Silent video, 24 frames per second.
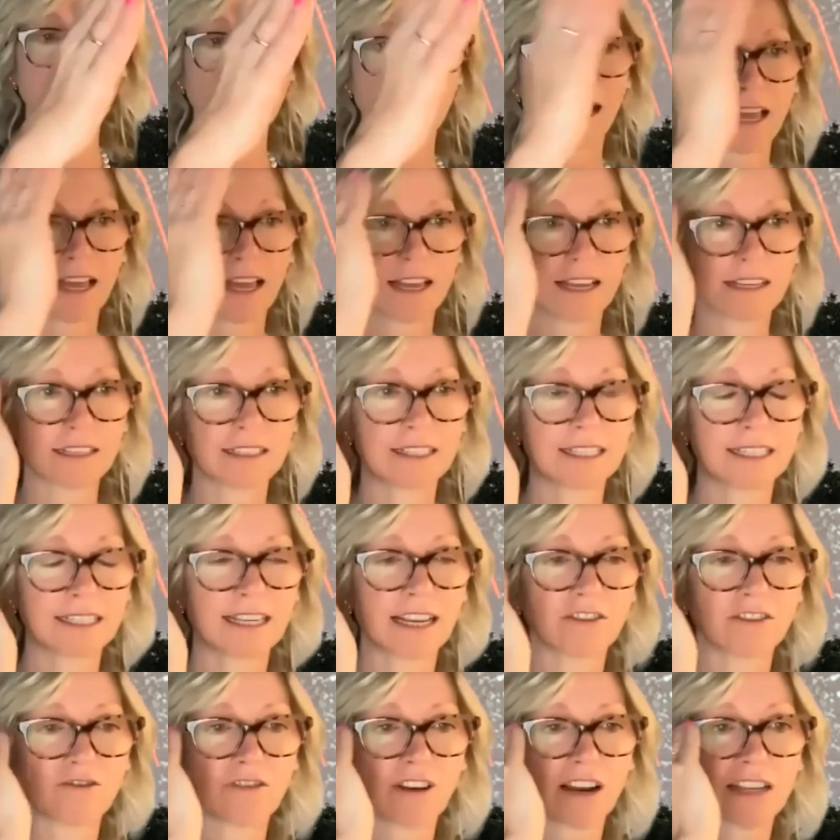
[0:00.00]
uh,
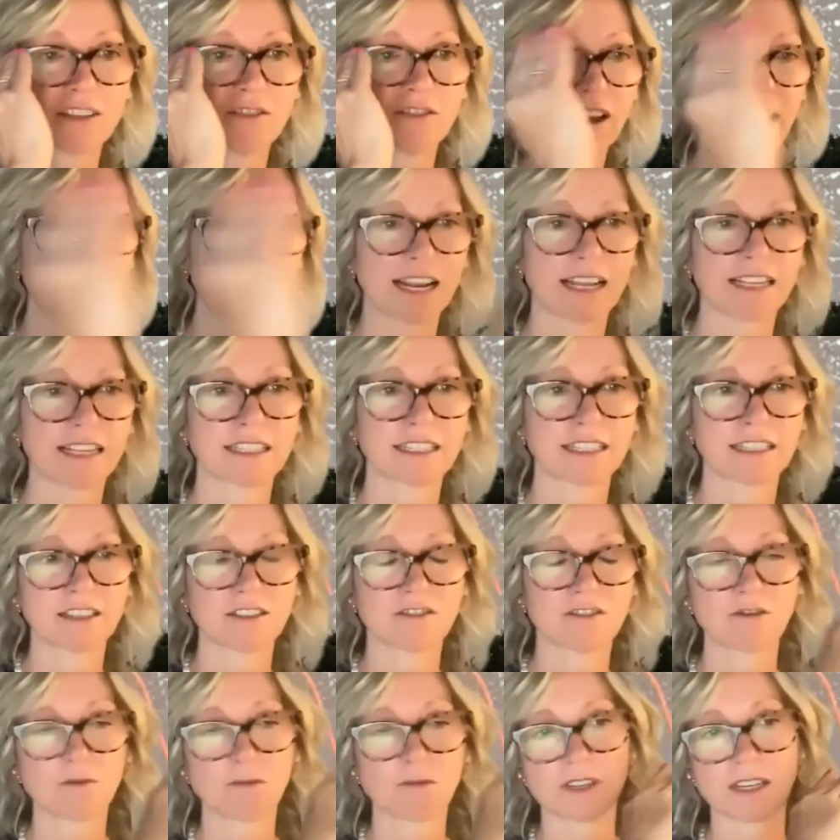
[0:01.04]
decentralized finance,
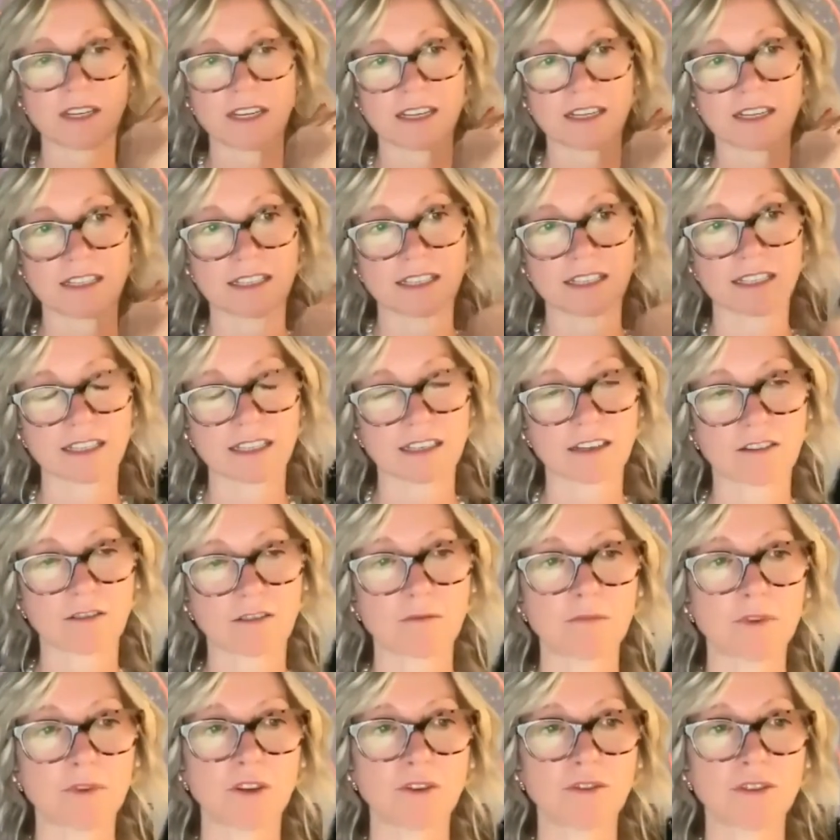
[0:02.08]
distributed
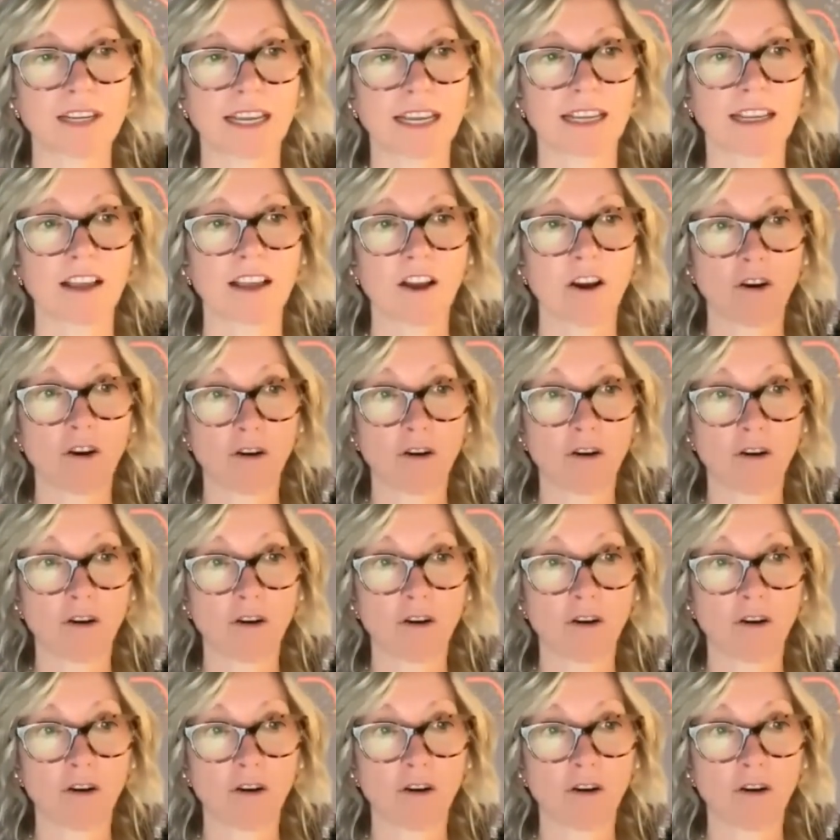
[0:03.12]
computing,